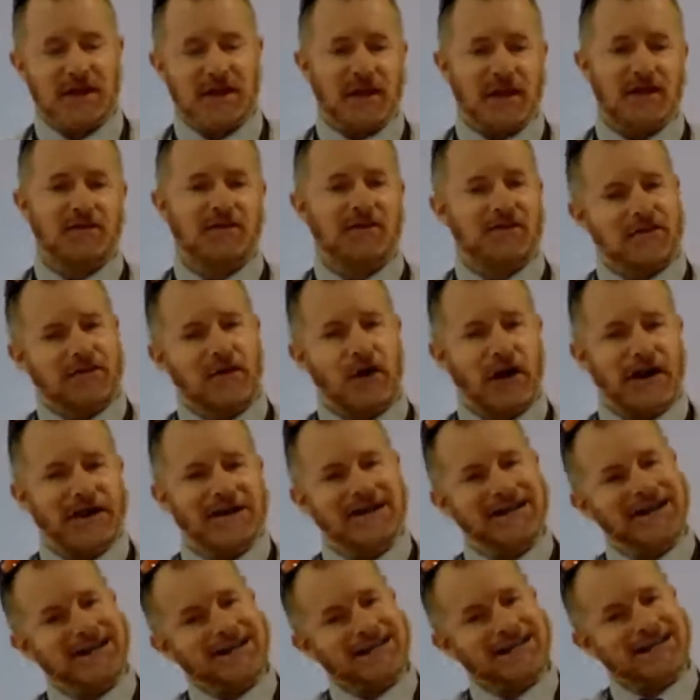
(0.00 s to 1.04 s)
find an
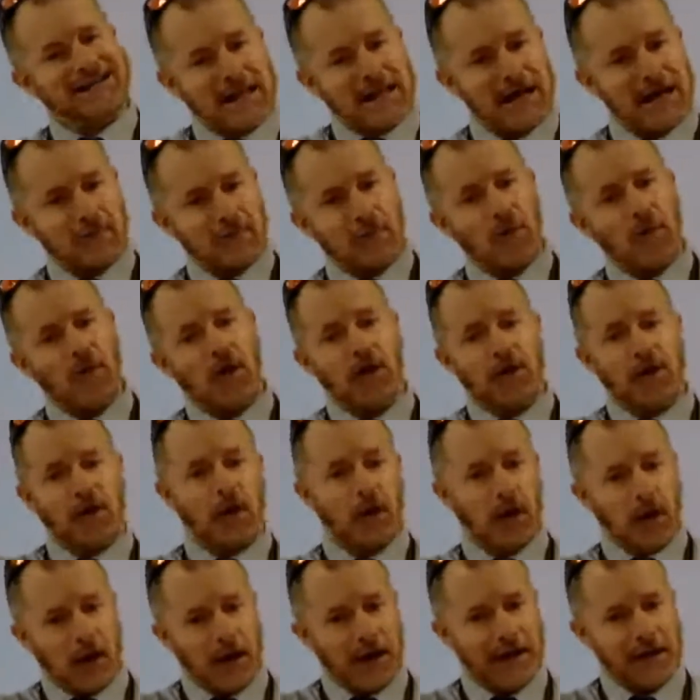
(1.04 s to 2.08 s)
example
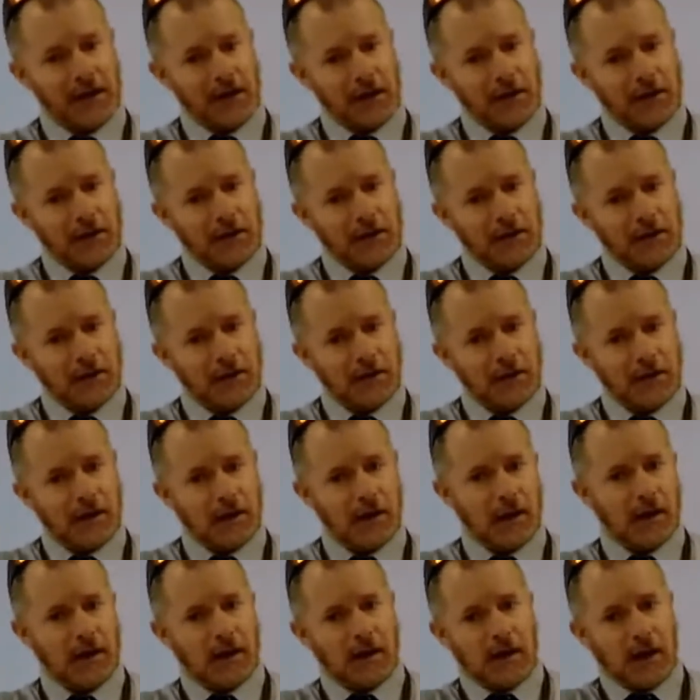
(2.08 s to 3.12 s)
online,
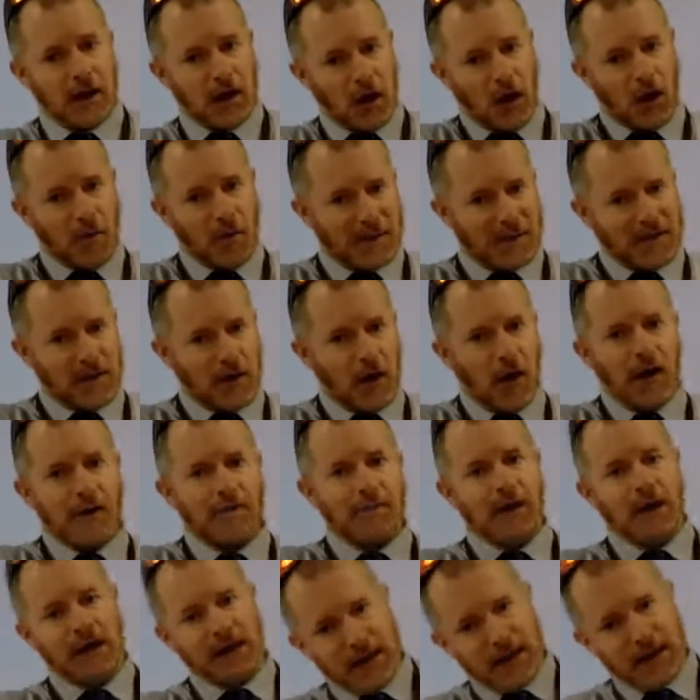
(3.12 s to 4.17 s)
copy the
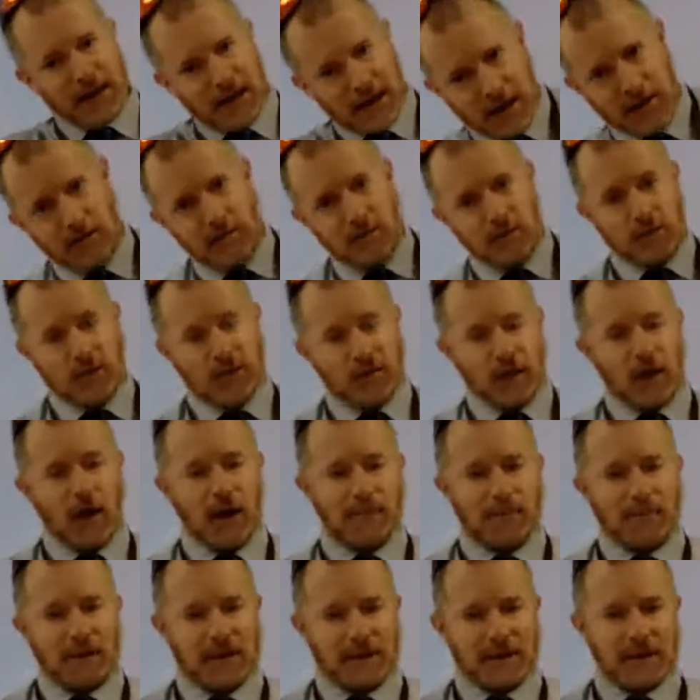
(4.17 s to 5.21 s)
hyperlink in, put the
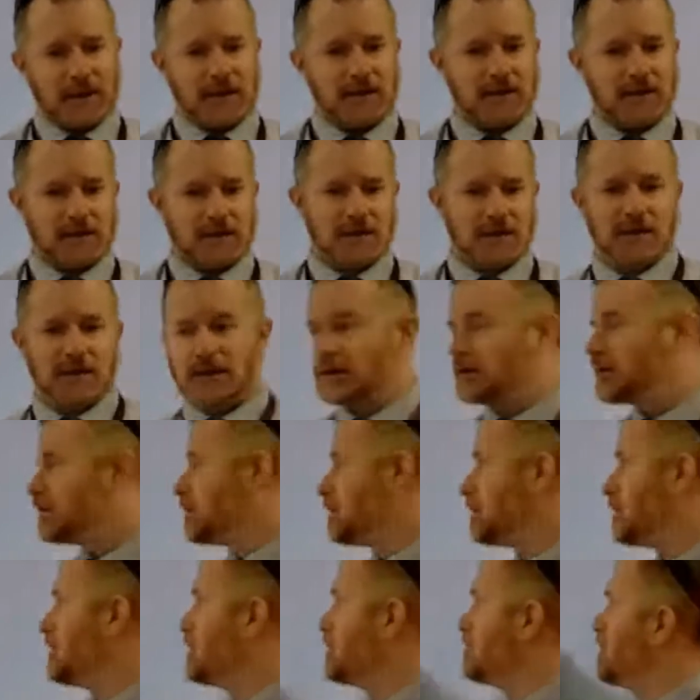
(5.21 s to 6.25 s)
hyperlink into the
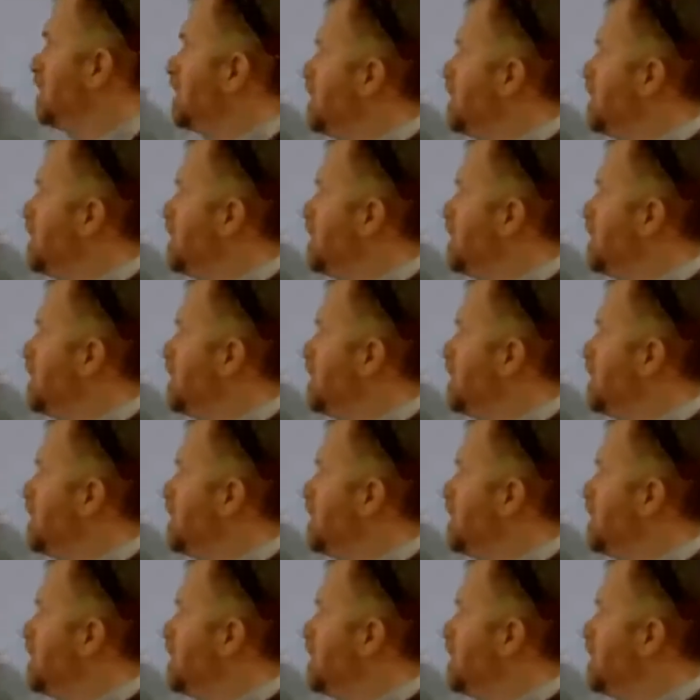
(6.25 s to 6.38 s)
pin